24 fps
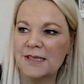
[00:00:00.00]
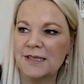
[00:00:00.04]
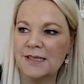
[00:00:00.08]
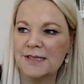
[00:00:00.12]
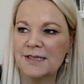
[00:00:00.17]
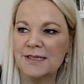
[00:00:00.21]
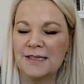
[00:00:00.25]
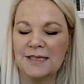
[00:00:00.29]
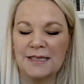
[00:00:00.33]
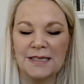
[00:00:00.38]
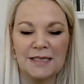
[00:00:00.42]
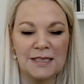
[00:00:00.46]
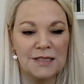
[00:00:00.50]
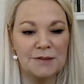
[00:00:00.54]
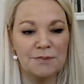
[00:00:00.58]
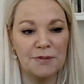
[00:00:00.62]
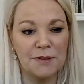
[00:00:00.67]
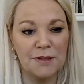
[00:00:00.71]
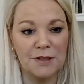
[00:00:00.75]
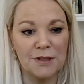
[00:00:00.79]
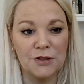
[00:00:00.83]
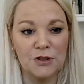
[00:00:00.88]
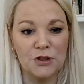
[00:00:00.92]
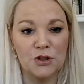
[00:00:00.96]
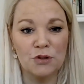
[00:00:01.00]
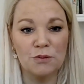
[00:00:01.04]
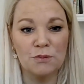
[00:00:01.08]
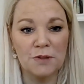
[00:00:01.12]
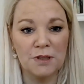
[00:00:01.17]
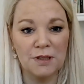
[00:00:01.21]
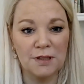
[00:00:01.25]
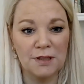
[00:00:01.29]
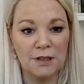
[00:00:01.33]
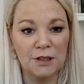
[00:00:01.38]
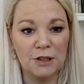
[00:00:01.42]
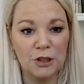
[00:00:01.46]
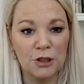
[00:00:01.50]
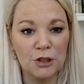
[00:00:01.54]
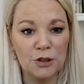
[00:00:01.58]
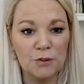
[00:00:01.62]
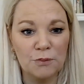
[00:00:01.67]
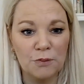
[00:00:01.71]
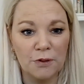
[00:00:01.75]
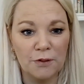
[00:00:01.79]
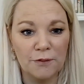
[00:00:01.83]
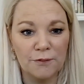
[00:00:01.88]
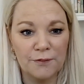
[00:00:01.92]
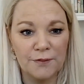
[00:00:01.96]
It doesn't need to be the doom and the
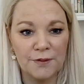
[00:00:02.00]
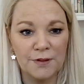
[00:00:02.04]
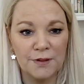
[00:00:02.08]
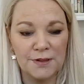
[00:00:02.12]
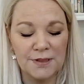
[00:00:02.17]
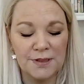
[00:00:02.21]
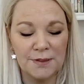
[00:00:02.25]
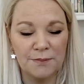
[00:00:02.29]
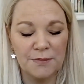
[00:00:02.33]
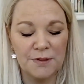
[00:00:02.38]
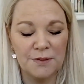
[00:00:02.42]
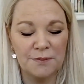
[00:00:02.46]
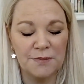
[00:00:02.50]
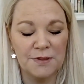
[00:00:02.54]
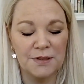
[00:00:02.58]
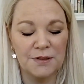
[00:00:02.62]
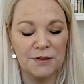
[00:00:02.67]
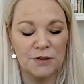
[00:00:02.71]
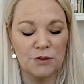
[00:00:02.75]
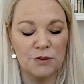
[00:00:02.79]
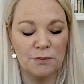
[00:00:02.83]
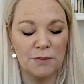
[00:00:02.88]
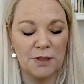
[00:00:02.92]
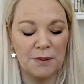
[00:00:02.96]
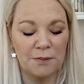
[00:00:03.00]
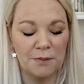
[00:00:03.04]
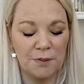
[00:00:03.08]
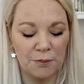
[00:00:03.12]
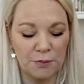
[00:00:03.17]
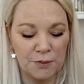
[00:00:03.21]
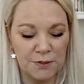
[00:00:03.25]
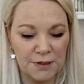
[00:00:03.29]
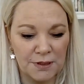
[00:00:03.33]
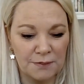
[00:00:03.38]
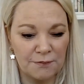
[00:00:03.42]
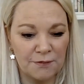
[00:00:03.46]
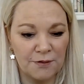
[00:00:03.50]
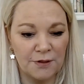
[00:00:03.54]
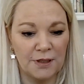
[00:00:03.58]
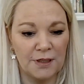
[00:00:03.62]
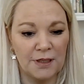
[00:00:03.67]
gloom of the symptoms that so many people suffer.